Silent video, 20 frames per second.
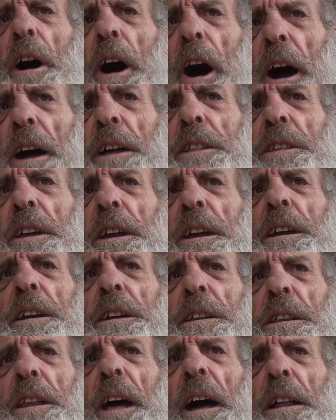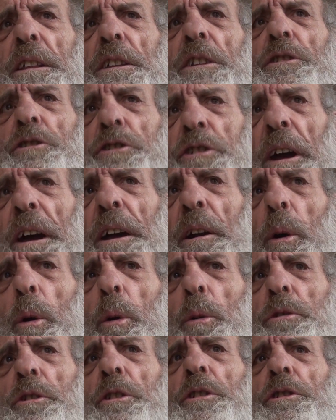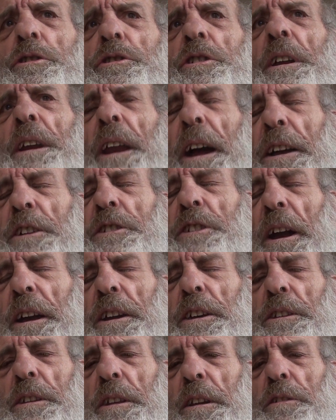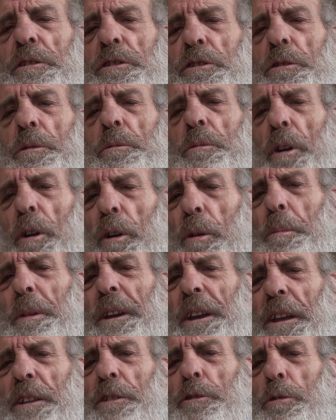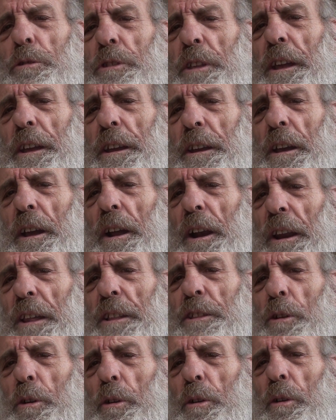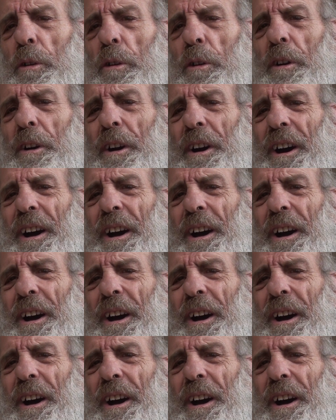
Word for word: I think that shareholders and executives will begin to think a little,